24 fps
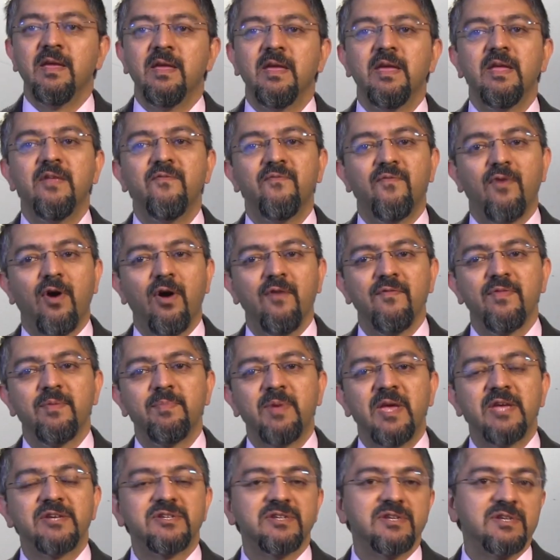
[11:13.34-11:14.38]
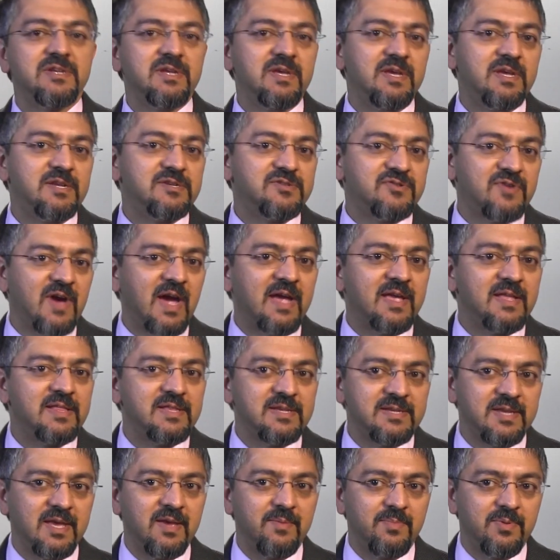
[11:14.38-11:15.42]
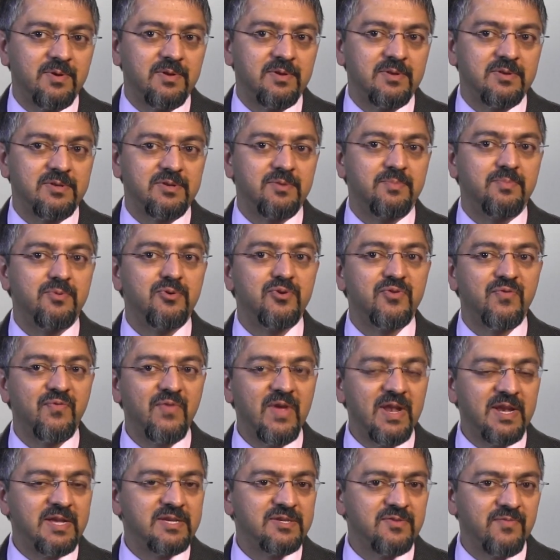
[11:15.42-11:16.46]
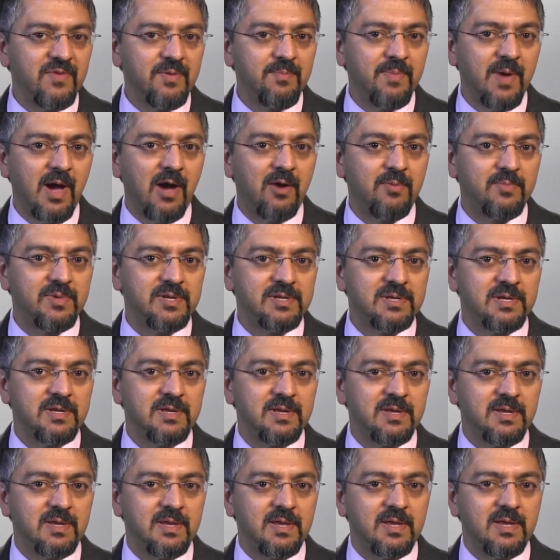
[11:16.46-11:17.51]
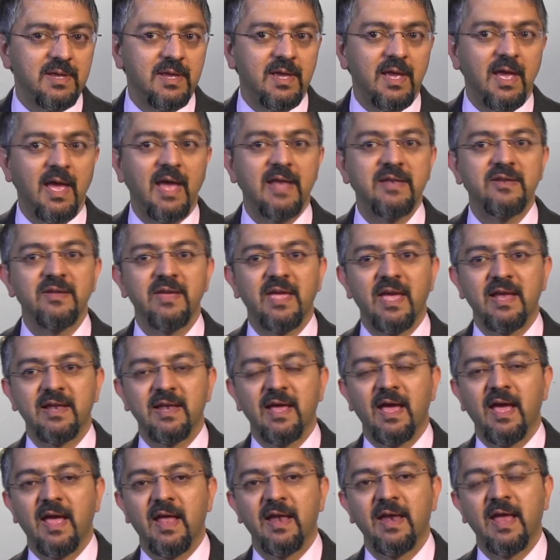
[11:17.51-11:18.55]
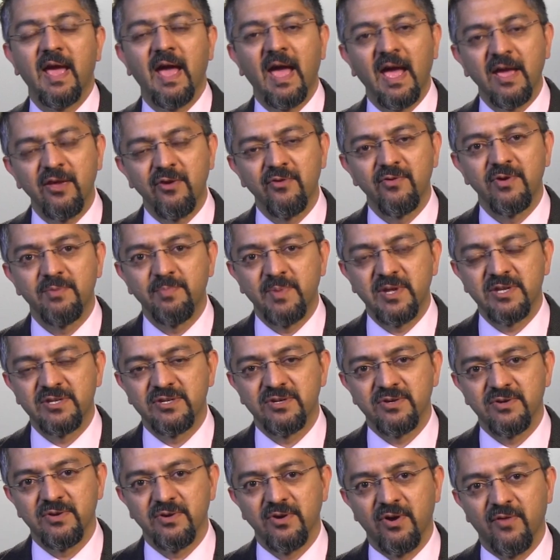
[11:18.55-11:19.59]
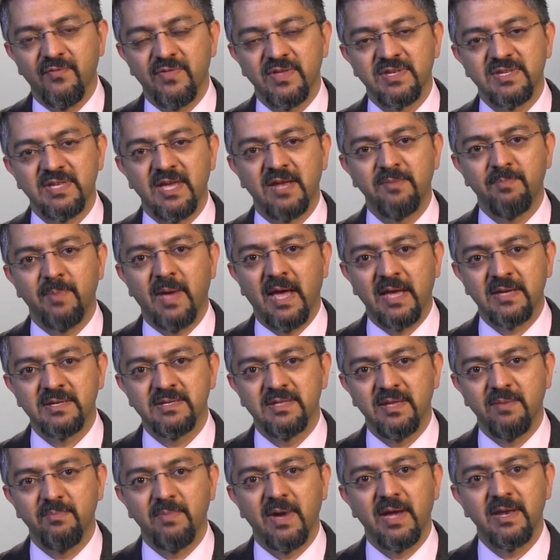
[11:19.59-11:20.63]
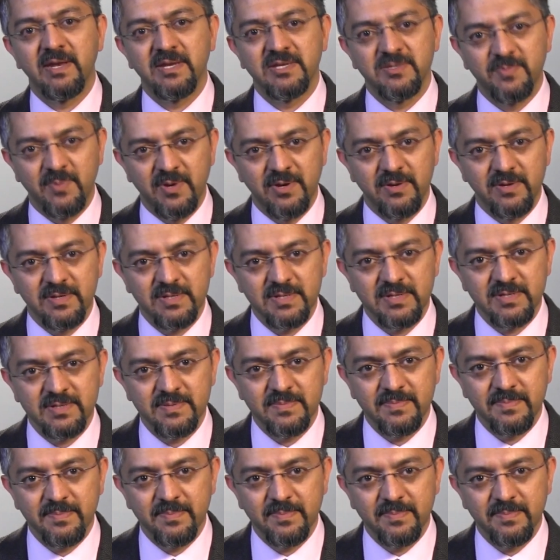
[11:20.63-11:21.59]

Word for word: Involve the patient in tracking the taper to boost feelings of empowerment and to get an accurate picture of the setbacks they might experience.